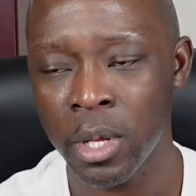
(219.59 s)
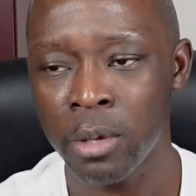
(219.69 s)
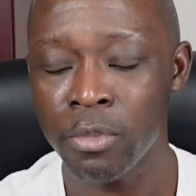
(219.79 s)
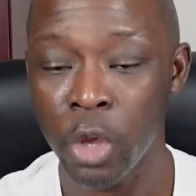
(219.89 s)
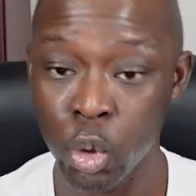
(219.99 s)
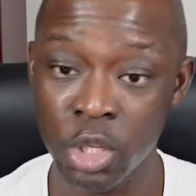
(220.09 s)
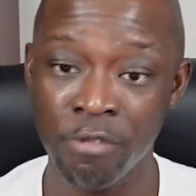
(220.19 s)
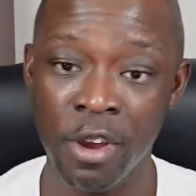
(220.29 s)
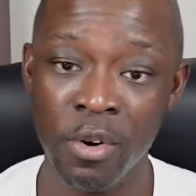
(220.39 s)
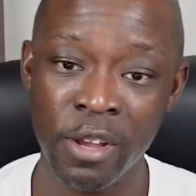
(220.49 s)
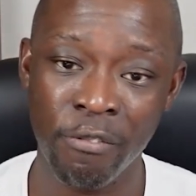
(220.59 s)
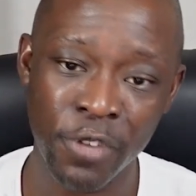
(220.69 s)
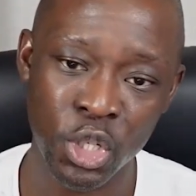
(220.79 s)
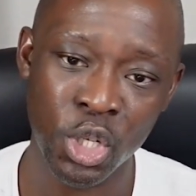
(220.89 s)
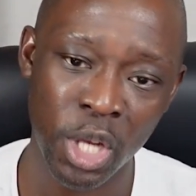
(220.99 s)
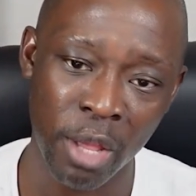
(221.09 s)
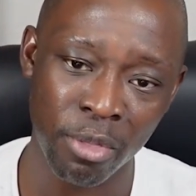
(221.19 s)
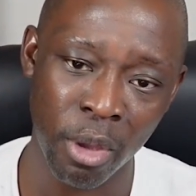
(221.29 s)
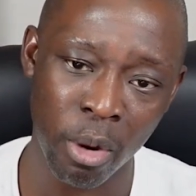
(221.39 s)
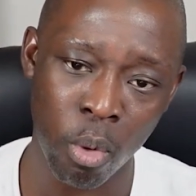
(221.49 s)
They're usually very efficient in
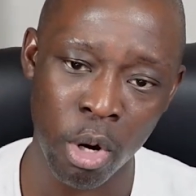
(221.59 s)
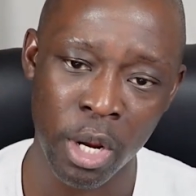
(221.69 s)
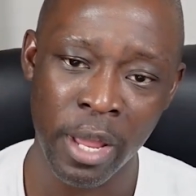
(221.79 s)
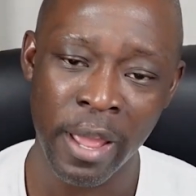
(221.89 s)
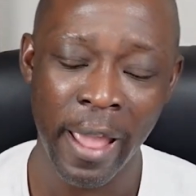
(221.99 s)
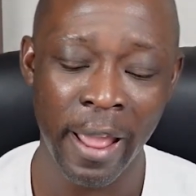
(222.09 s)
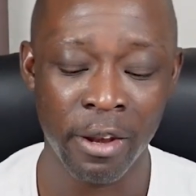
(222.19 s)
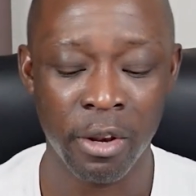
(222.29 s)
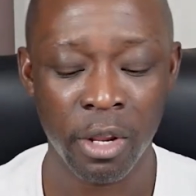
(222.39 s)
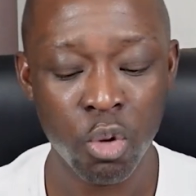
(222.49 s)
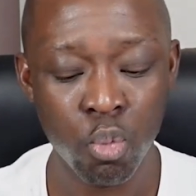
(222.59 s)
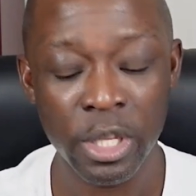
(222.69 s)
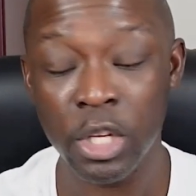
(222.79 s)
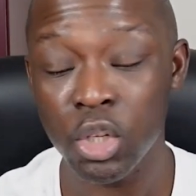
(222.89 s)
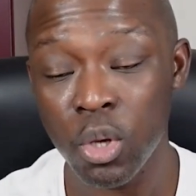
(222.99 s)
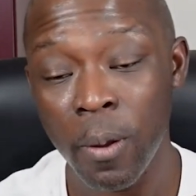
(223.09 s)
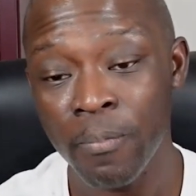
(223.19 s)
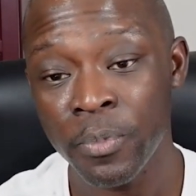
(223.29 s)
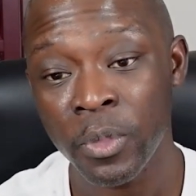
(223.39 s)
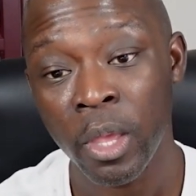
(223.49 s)
their work and
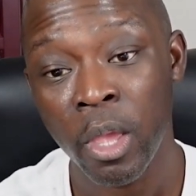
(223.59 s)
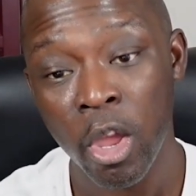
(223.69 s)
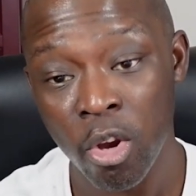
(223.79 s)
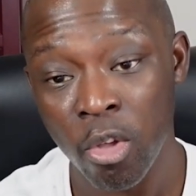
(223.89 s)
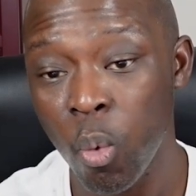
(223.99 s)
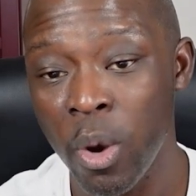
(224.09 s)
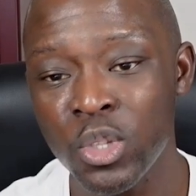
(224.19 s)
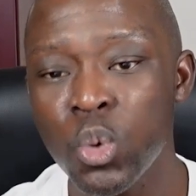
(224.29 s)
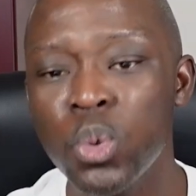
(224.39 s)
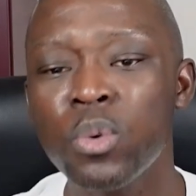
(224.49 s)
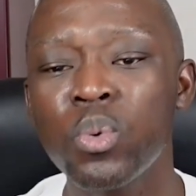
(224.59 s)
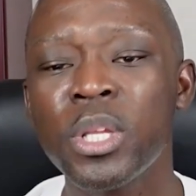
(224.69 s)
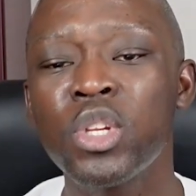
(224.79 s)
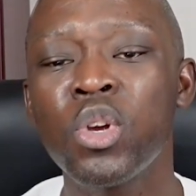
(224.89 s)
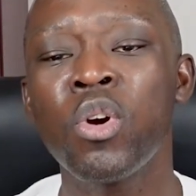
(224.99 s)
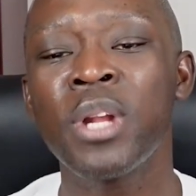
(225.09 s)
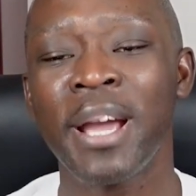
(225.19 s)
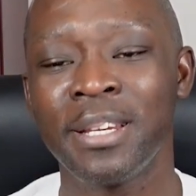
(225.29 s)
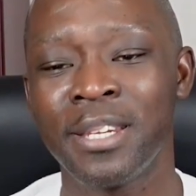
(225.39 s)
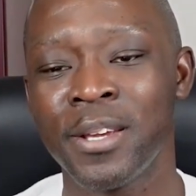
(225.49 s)
are the ones who can really turn
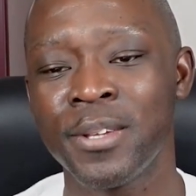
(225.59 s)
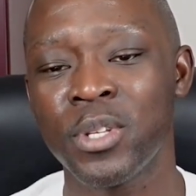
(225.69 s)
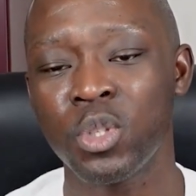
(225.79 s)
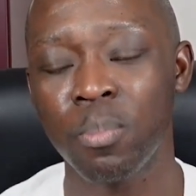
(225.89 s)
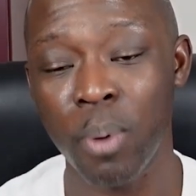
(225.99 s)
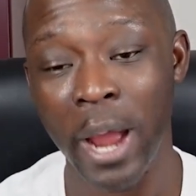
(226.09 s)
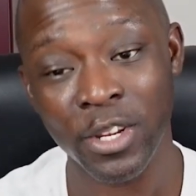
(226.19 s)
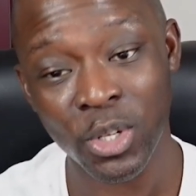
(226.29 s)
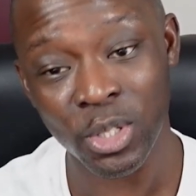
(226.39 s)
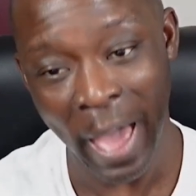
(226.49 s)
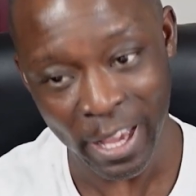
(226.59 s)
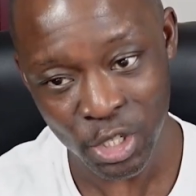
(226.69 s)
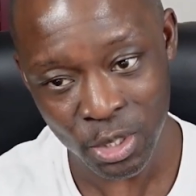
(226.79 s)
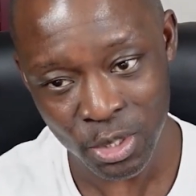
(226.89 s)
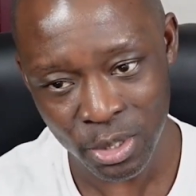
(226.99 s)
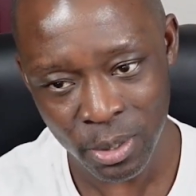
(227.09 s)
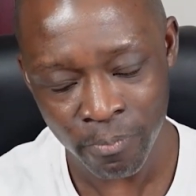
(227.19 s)
ideas into practical actions.